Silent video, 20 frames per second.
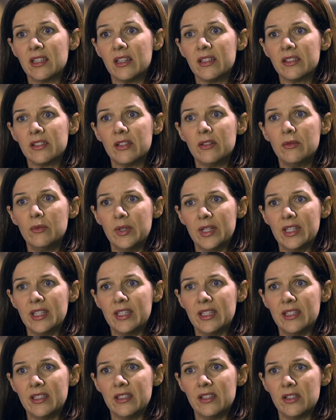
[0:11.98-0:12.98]
also
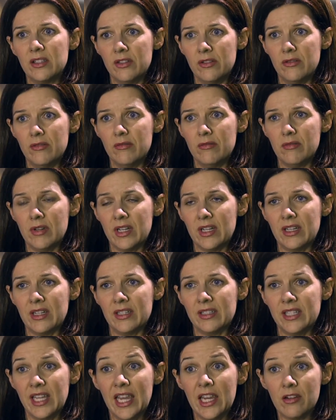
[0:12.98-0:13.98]
willing
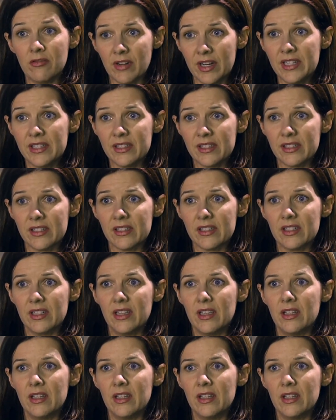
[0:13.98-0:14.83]
to take risks.